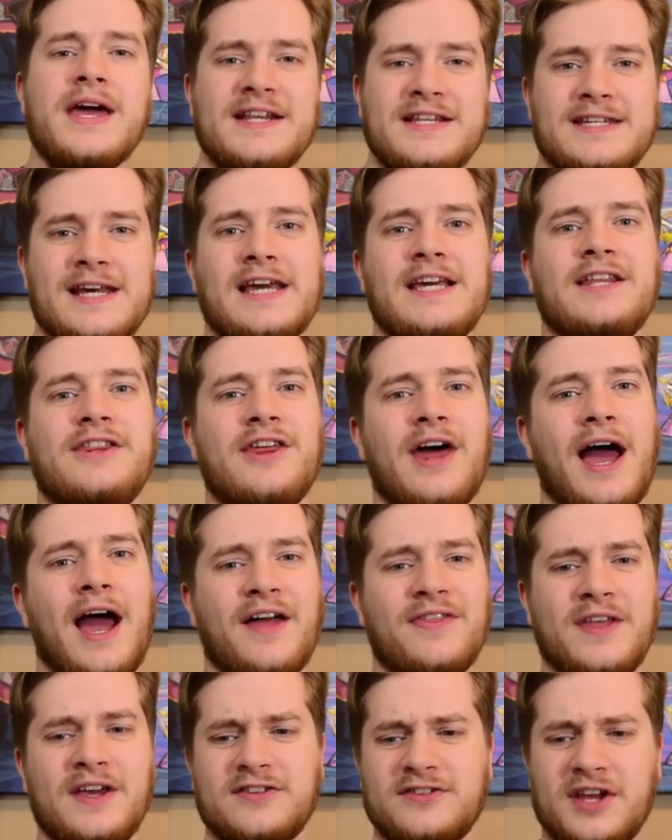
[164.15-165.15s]
take that,
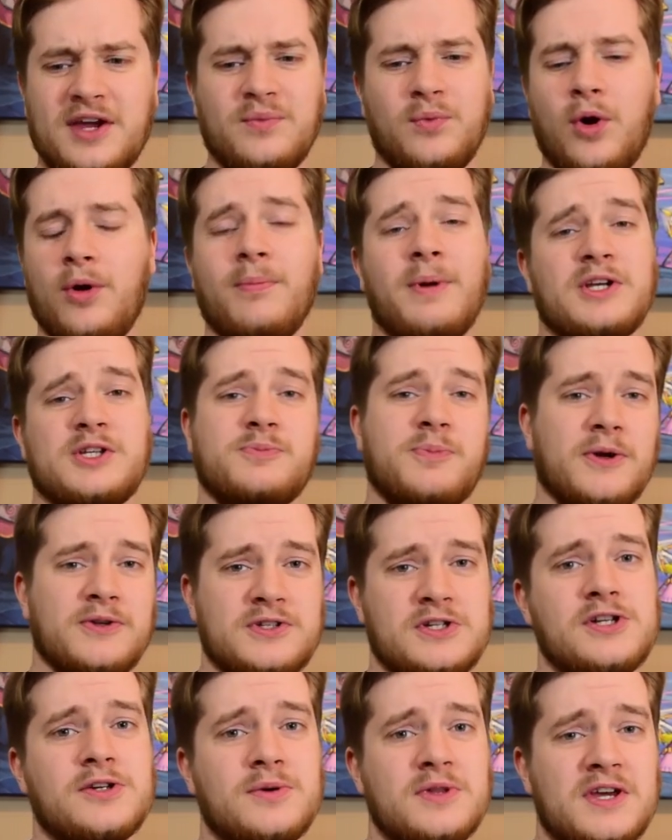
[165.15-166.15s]
and they say, what am I supposed
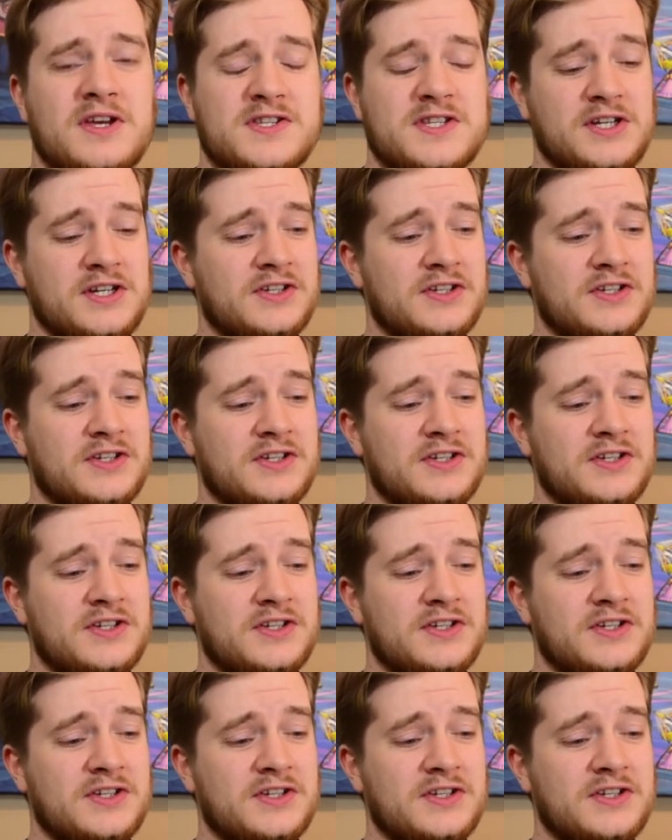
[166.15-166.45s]
to do with this?